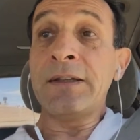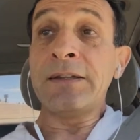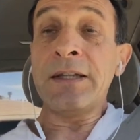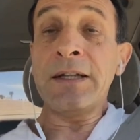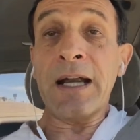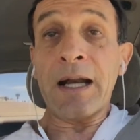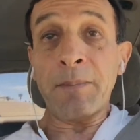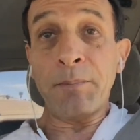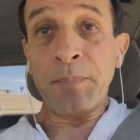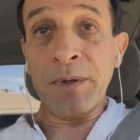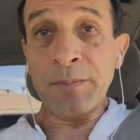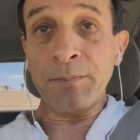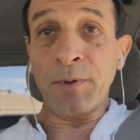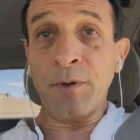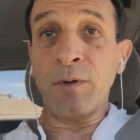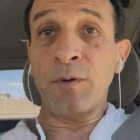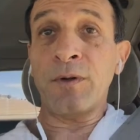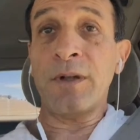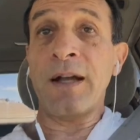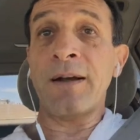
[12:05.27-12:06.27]
There are people
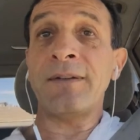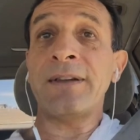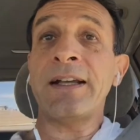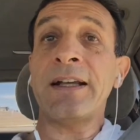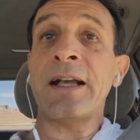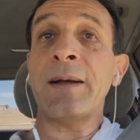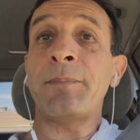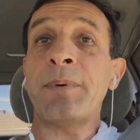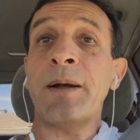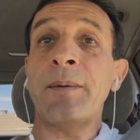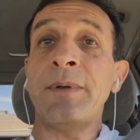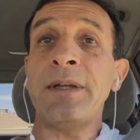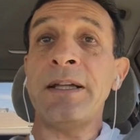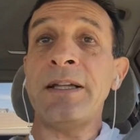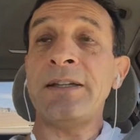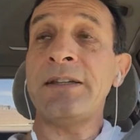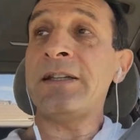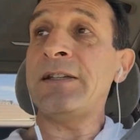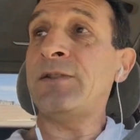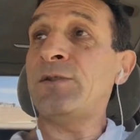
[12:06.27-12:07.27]
who have the
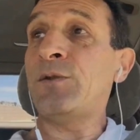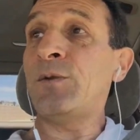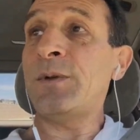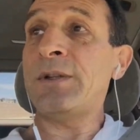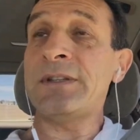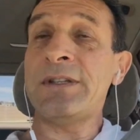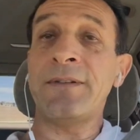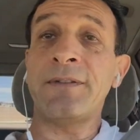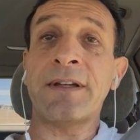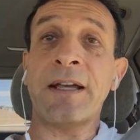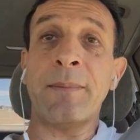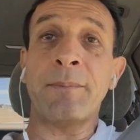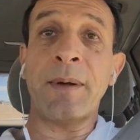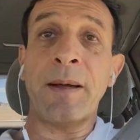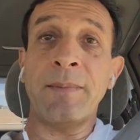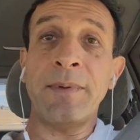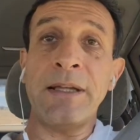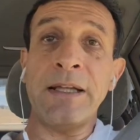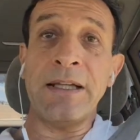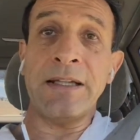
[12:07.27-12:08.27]
capability, intuitive
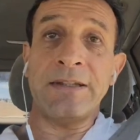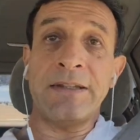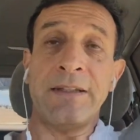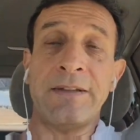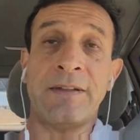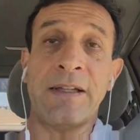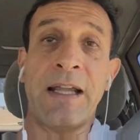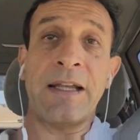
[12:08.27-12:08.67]
capabilities,